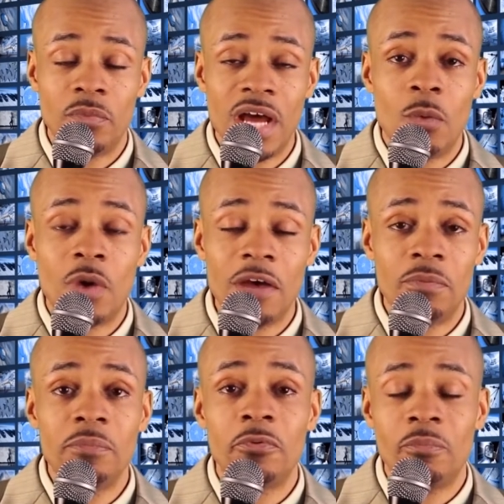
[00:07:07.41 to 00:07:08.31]
not why
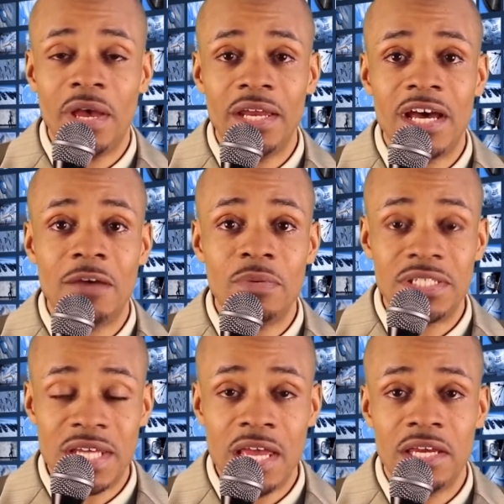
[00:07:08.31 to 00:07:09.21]
people may not be
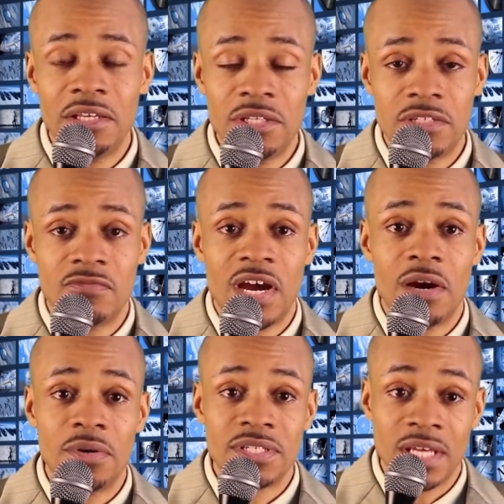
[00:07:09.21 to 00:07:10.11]
taking this
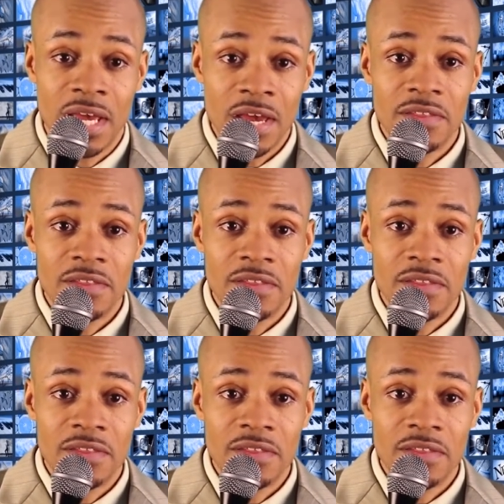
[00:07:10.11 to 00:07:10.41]
virus